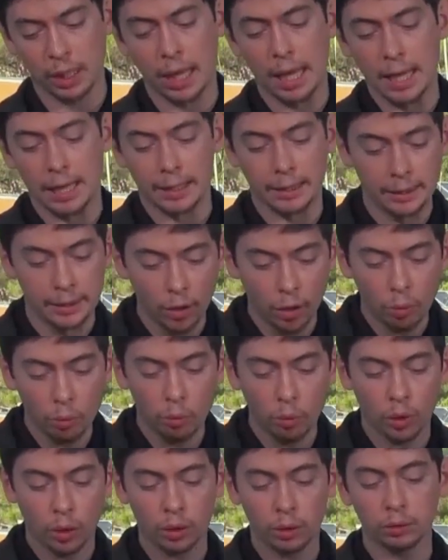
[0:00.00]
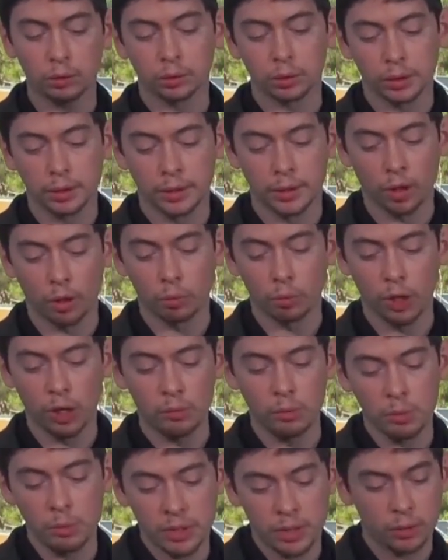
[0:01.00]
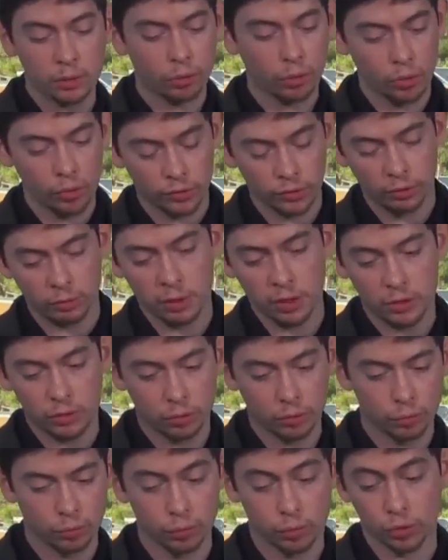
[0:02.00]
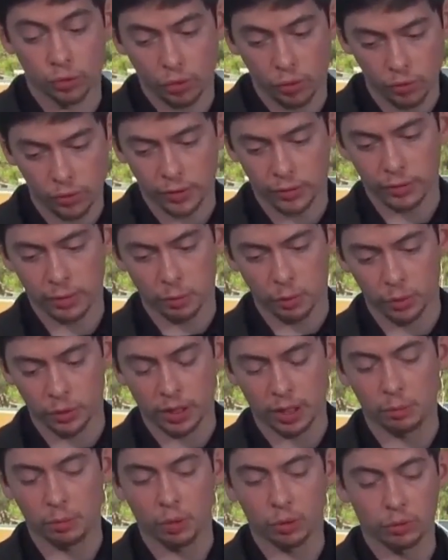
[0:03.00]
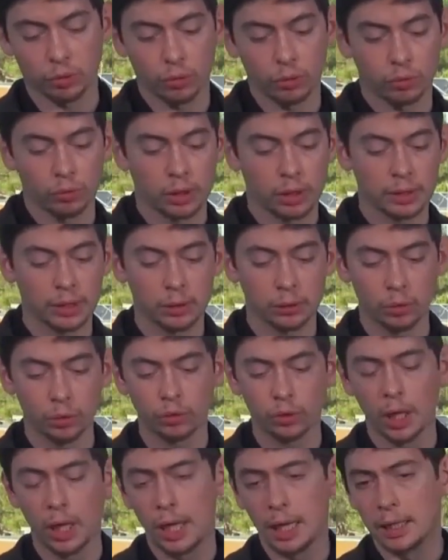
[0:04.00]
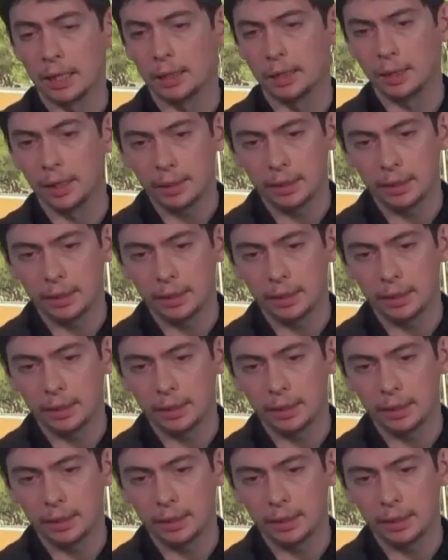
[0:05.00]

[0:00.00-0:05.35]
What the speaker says: what is in a limited space, and sometimes when trying to combine several formalized fields, we will